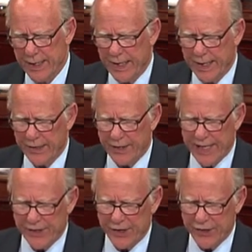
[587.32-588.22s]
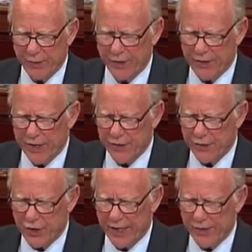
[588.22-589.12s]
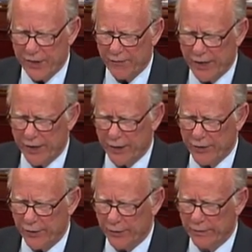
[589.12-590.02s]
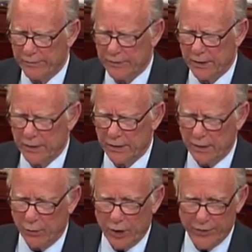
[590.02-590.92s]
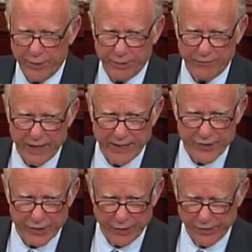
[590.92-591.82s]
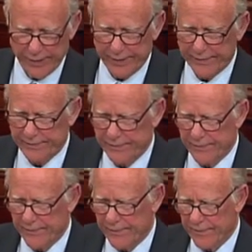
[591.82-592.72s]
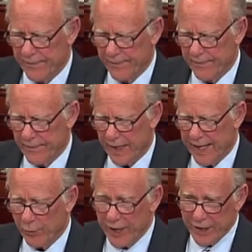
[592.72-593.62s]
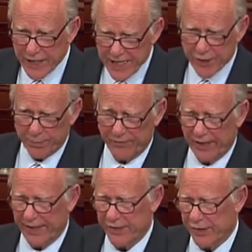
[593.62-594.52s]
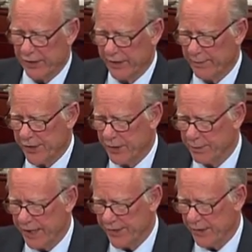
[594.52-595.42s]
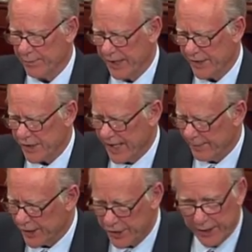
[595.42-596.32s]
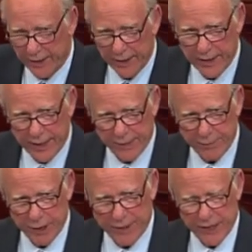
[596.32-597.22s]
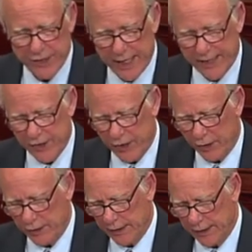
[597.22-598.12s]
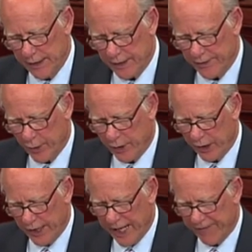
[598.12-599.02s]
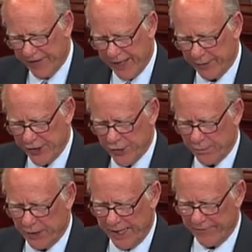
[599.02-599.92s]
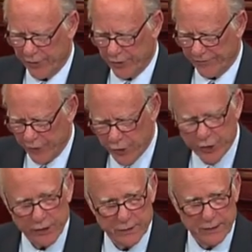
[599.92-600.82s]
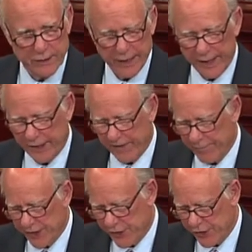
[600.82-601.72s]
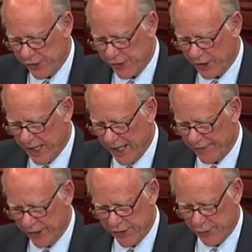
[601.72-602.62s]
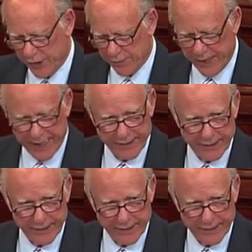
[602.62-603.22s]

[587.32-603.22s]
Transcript: a tax system that doesn't change every year or two, one that provides certainty. And we need to provide certainty, Mr. President, by establishing a permanent tax code that will allow families to plan for their future and give businesses the confidence to expand